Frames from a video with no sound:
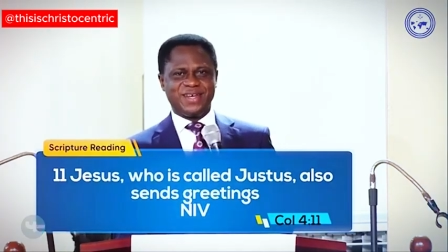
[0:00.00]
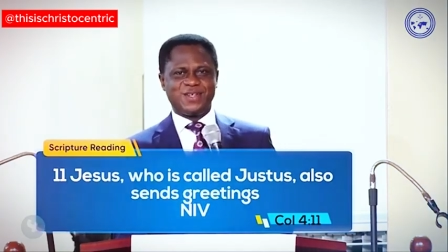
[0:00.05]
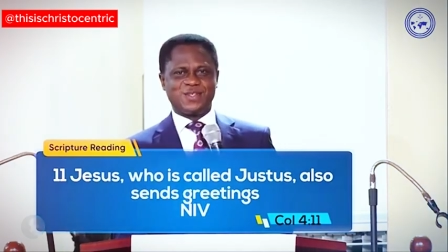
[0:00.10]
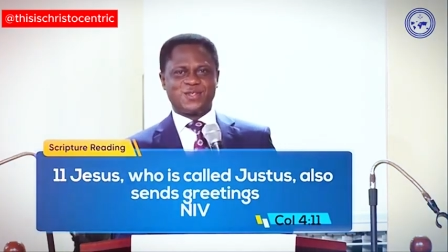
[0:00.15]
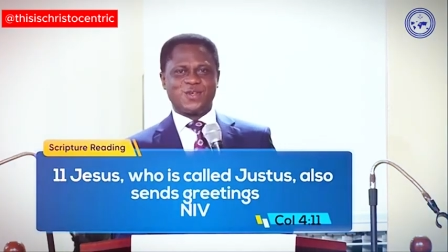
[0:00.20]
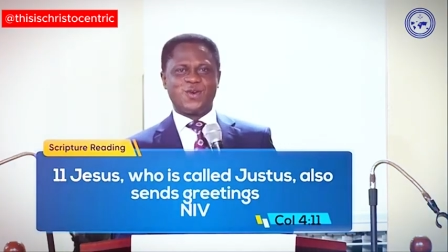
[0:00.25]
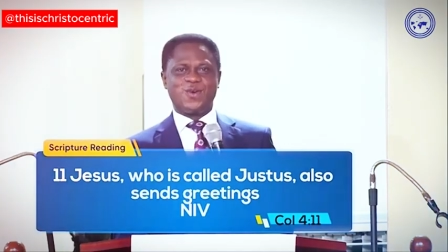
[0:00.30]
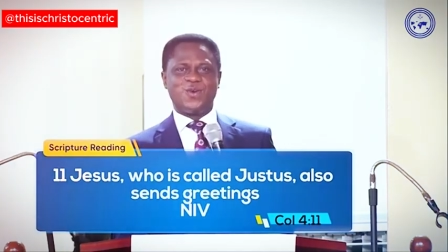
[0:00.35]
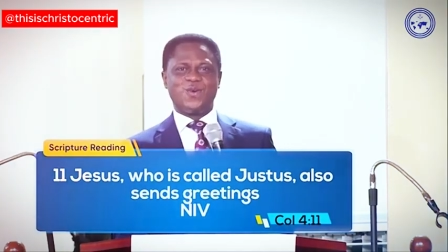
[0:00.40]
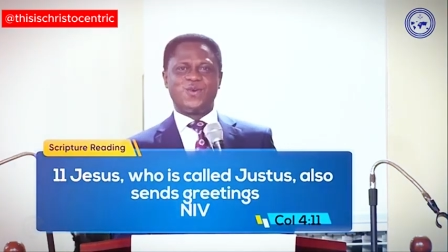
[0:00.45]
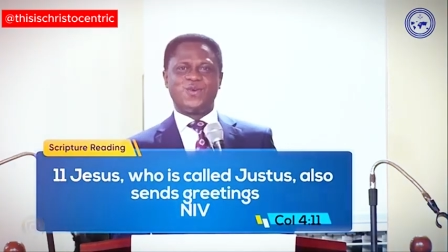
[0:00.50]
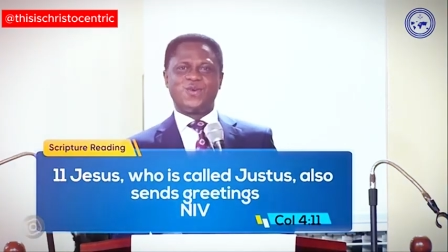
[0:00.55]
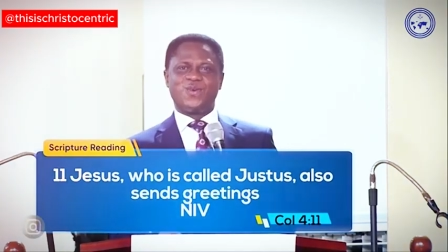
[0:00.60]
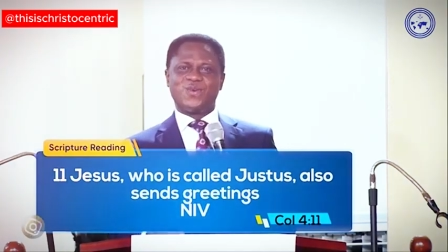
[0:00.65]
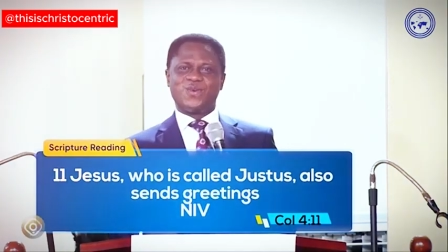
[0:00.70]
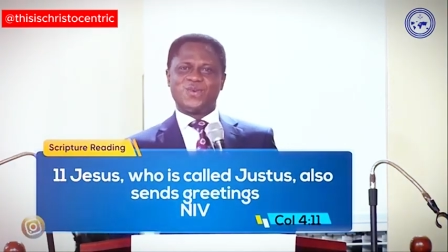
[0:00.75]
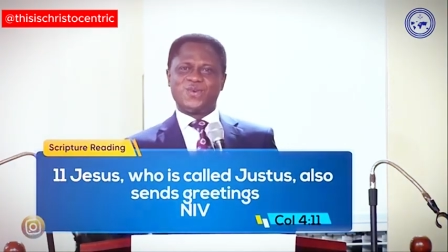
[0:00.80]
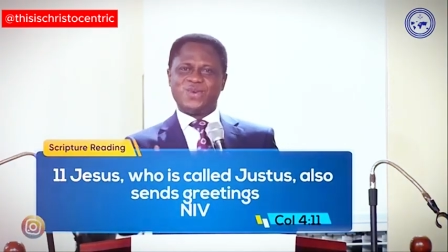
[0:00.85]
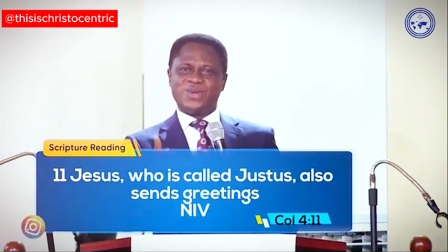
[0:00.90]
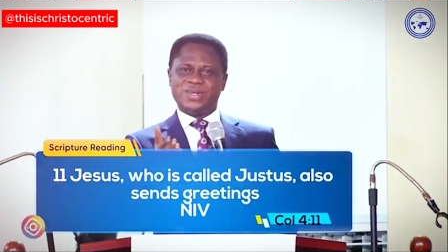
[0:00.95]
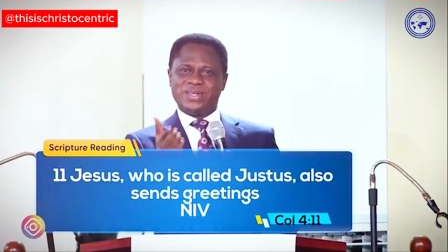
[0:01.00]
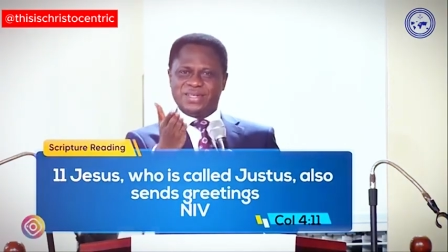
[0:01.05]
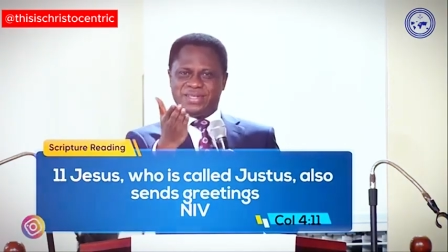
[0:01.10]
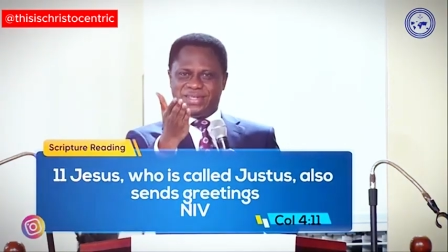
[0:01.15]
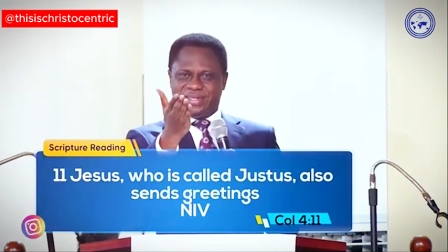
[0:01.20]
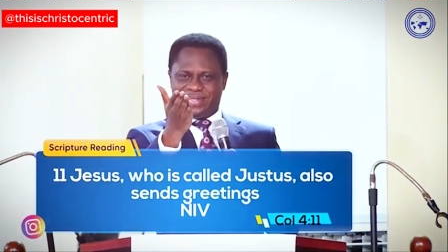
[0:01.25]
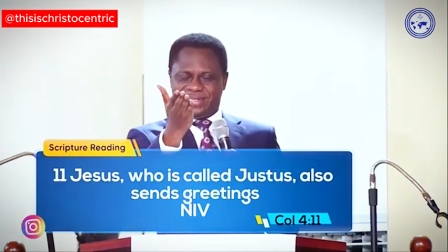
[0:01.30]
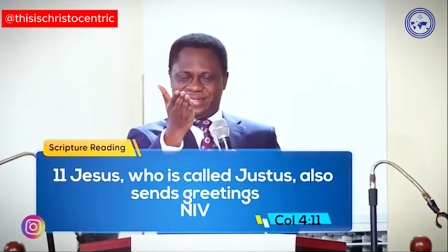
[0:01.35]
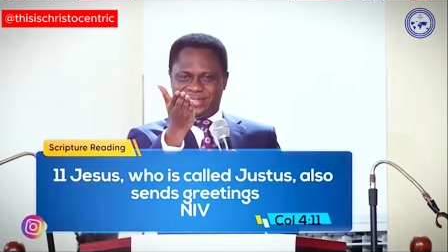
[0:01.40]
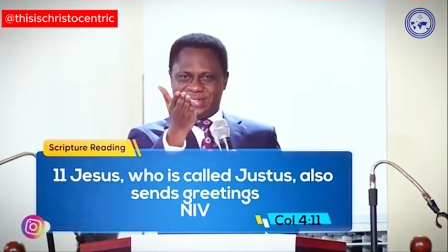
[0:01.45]
So
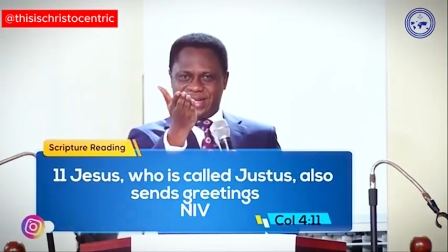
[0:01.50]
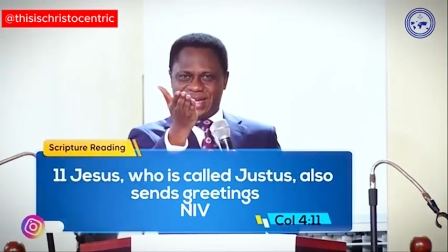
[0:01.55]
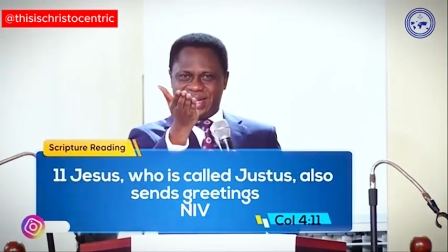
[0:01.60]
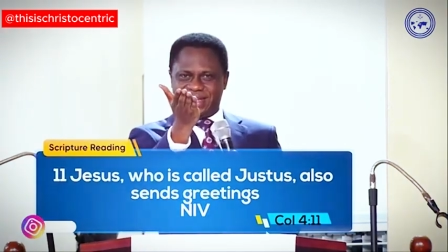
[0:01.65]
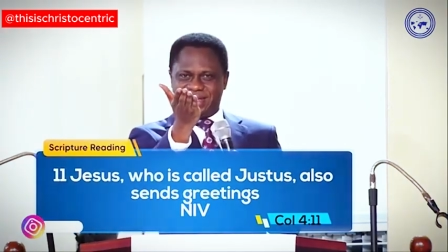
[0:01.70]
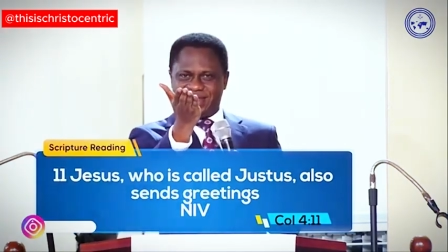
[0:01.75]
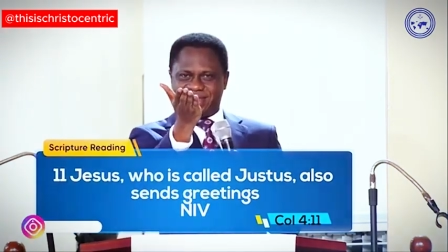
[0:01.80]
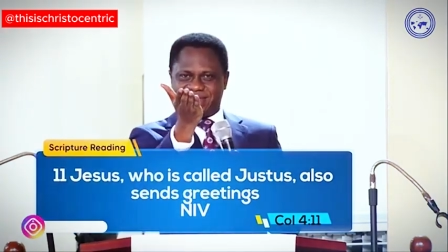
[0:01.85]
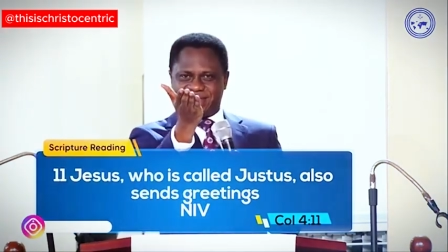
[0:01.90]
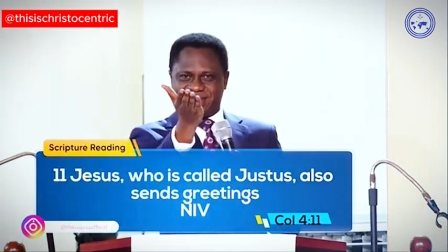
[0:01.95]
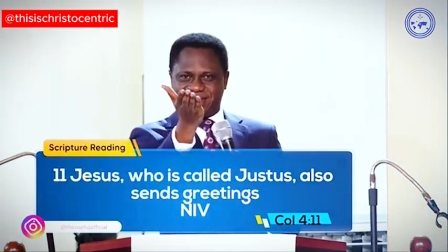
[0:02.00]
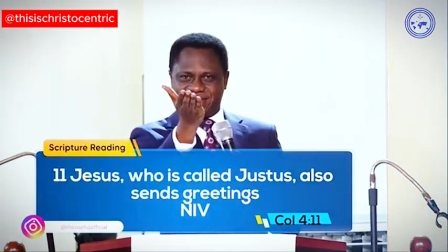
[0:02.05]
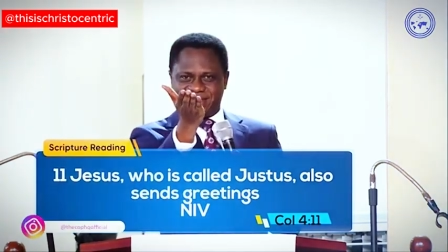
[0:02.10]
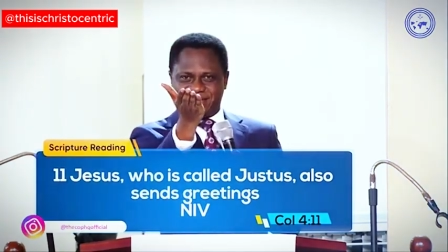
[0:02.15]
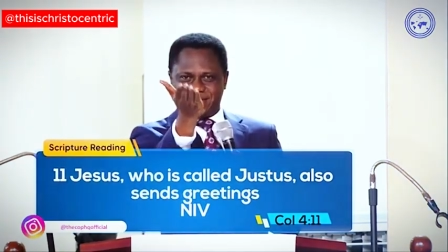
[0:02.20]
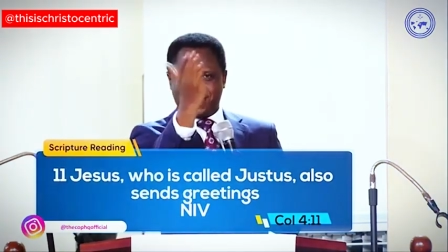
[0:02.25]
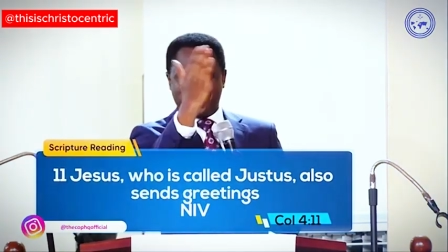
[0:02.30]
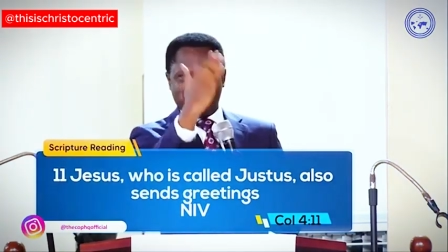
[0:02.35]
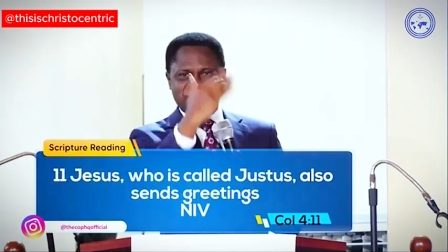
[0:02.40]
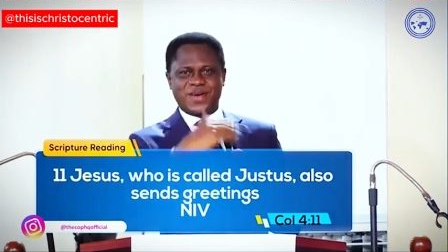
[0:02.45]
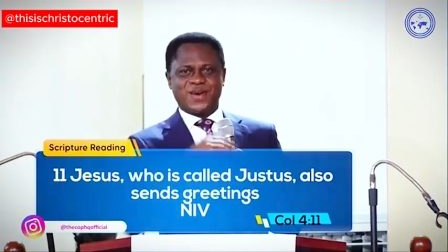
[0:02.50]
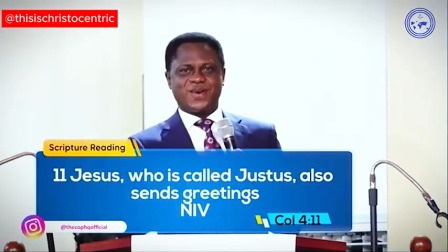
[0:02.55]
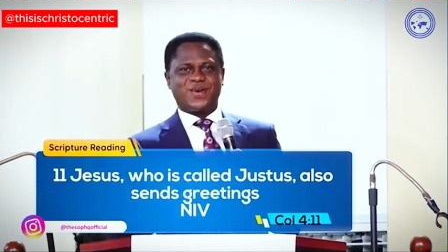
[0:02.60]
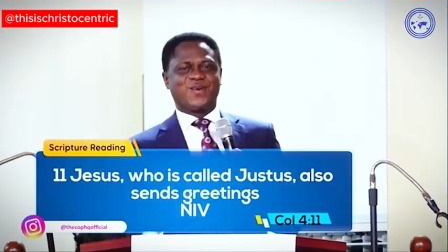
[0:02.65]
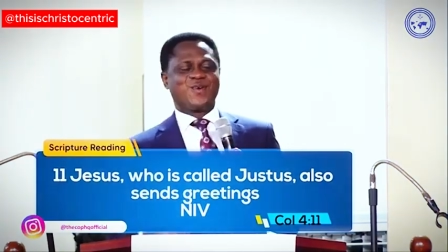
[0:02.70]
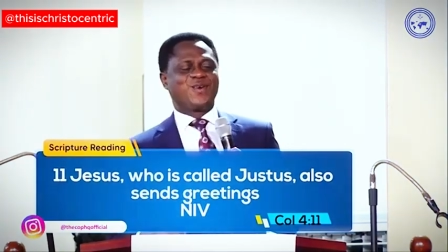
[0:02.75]
there is this man